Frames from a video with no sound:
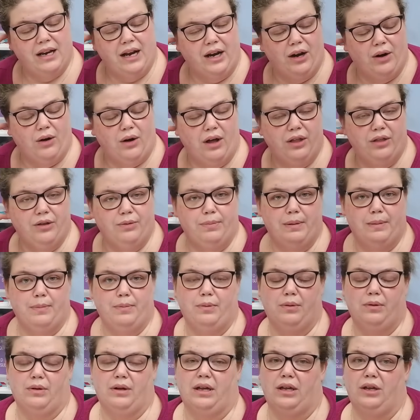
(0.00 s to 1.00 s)
I know other
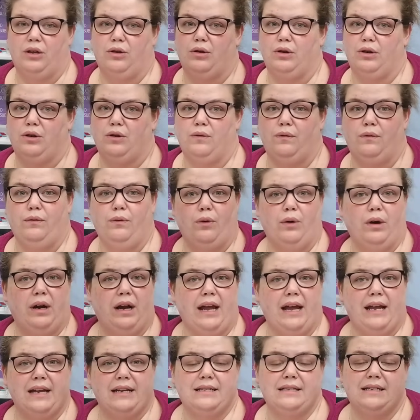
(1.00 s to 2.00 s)
people, you can do 4,
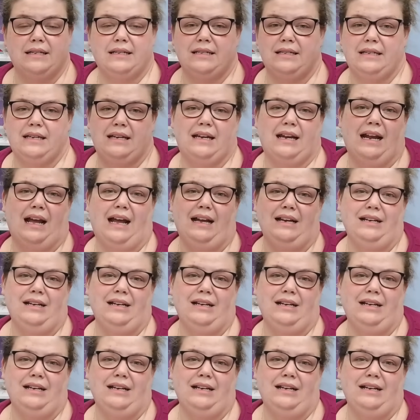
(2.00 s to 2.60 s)
8, 16.